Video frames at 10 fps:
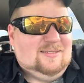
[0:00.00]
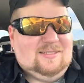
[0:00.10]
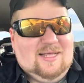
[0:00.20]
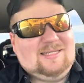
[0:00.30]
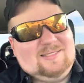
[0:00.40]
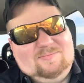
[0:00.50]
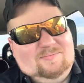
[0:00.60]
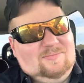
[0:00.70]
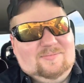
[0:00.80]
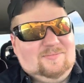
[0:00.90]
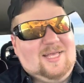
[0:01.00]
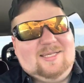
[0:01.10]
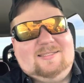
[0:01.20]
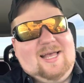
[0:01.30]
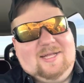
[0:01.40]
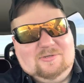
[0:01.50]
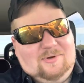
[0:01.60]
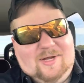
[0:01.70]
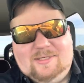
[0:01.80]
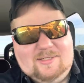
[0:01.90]
That's
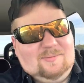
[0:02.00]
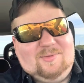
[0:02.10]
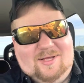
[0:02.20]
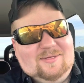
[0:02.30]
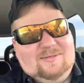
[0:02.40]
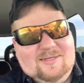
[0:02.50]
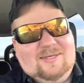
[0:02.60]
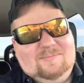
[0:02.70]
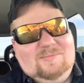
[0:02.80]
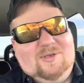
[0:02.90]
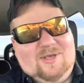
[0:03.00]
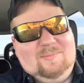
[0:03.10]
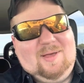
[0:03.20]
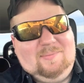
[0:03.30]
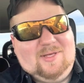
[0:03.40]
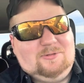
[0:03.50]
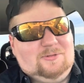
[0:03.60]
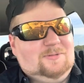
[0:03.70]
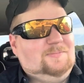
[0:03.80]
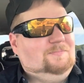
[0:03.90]
exaggeration, but you get my
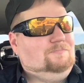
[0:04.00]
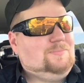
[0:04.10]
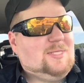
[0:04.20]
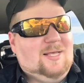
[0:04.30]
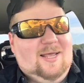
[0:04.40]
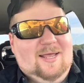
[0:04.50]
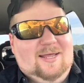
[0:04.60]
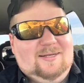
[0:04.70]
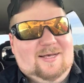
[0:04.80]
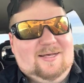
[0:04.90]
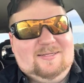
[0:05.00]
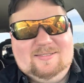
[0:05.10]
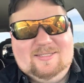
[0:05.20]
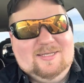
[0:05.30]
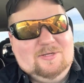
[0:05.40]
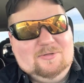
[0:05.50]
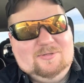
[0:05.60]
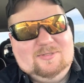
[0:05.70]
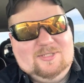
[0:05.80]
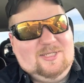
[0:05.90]
picture. And
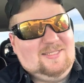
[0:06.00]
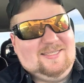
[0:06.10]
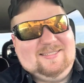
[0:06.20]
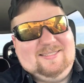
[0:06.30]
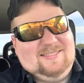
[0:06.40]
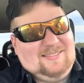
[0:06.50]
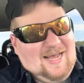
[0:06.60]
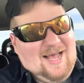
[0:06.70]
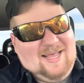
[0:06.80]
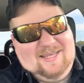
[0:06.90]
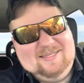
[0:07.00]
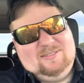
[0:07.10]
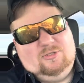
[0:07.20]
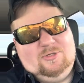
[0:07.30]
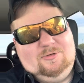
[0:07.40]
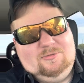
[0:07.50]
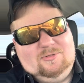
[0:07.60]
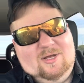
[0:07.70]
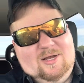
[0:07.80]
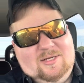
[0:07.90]
she's just dying. She goes,
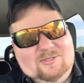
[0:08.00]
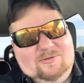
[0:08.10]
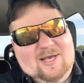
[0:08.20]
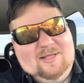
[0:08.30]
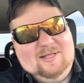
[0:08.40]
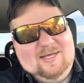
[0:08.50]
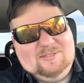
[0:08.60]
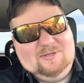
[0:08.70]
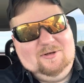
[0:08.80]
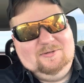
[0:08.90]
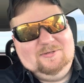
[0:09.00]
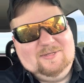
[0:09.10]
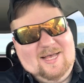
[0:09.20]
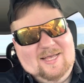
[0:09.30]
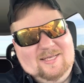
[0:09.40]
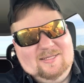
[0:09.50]
all right, you got a lot of salt in your diet?